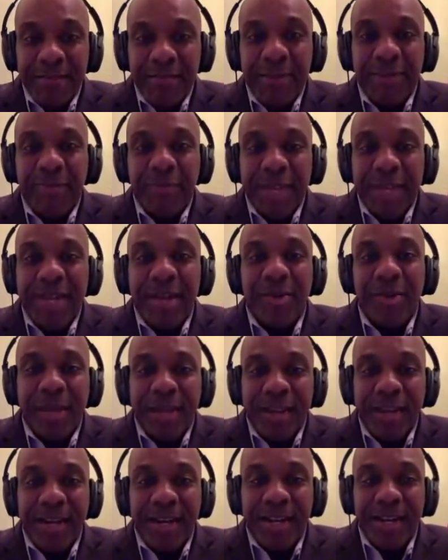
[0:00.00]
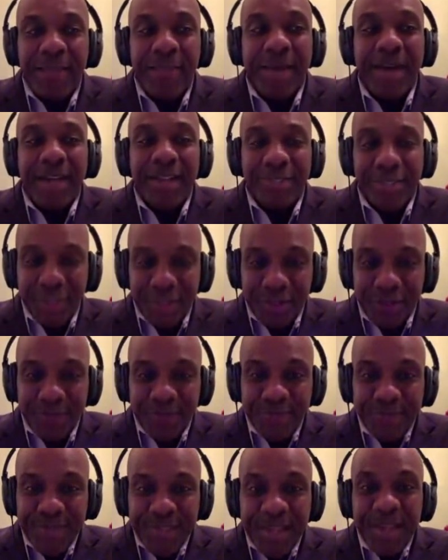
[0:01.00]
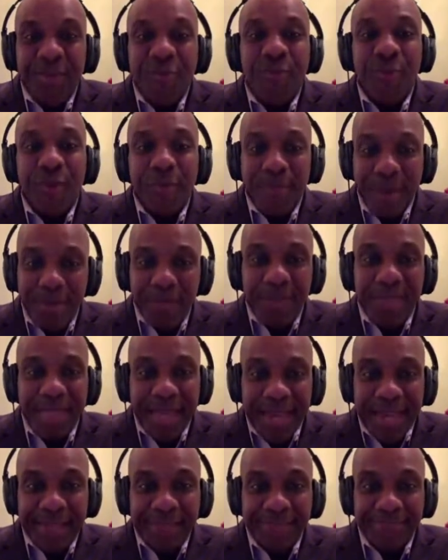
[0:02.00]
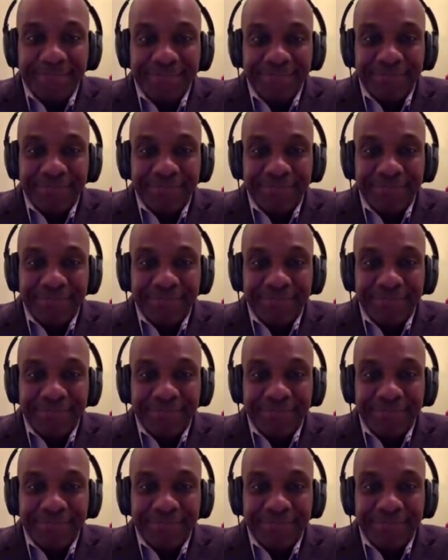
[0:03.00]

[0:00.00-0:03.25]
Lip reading: but we don't care about you. Remember that.